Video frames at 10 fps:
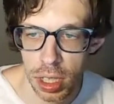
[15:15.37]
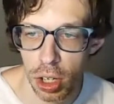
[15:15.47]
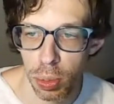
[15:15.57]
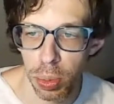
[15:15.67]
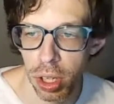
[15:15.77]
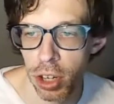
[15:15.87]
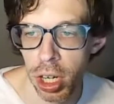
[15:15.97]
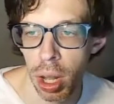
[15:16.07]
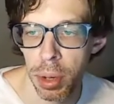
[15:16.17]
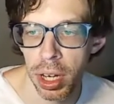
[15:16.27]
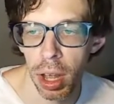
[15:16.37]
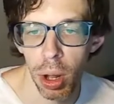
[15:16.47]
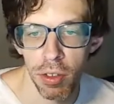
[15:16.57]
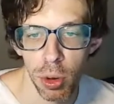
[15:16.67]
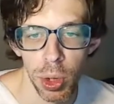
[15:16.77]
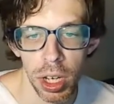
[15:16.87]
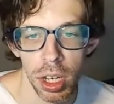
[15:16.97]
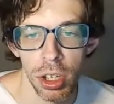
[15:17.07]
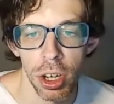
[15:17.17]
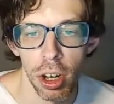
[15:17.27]
I don't believe you're coming now after we
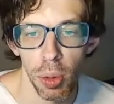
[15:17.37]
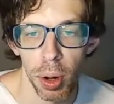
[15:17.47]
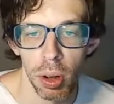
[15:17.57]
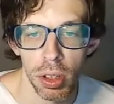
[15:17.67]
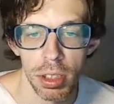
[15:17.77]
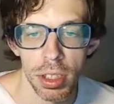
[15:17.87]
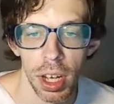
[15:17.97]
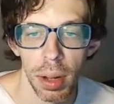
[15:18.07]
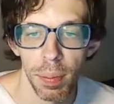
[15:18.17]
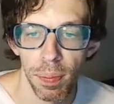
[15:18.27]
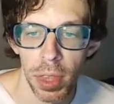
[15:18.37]
needed your help all this time.